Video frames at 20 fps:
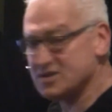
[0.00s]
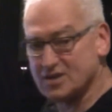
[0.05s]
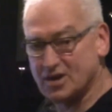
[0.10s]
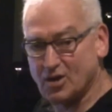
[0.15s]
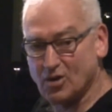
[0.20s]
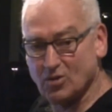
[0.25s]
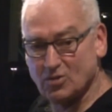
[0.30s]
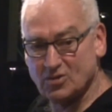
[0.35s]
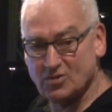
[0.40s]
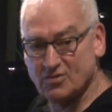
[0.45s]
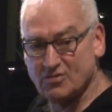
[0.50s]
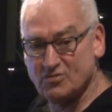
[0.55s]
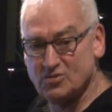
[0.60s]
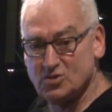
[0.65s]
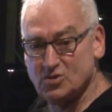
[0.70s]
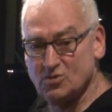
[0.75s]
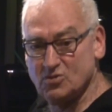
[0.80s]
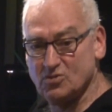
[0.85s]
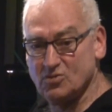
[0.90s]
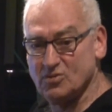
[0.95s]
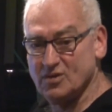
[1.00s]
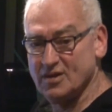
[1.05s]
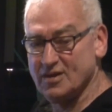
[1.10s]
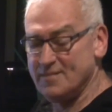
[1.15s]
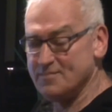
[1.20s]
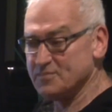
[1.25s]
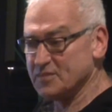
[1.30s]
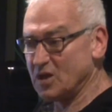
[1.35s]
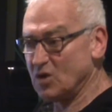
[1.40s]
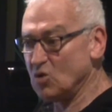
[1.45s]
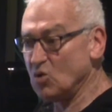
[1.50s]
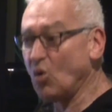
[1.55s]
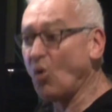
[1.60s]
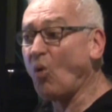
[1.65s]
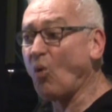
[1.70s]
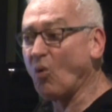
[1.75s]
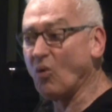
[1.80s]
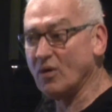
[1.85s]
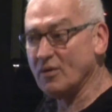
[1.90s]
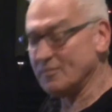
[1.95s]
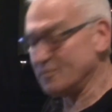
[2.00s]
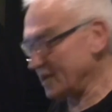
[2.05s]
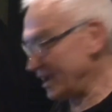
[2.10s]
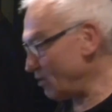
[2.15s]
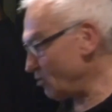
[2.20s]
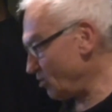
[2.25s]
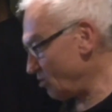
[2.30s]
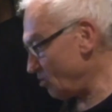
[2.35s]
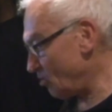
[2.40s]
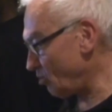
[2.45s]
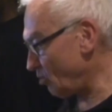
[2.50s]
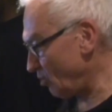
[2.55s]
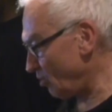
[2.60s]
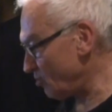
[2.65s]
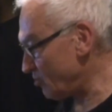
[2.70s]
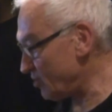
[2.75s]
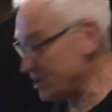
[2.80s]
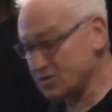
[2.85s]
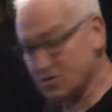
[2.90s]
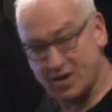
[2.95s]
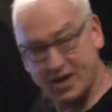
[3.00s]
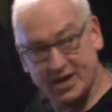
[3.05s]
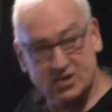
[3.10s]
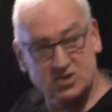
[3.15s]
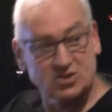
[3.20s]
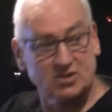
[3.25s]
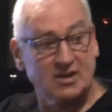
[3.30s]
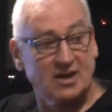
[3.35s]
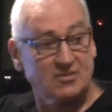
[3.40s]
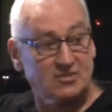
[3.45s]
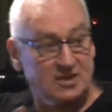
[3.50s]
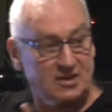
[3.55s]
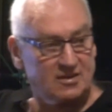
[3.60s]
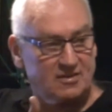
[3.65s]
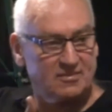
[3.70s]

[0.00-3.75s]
a whole lot of new law or regulation, I think.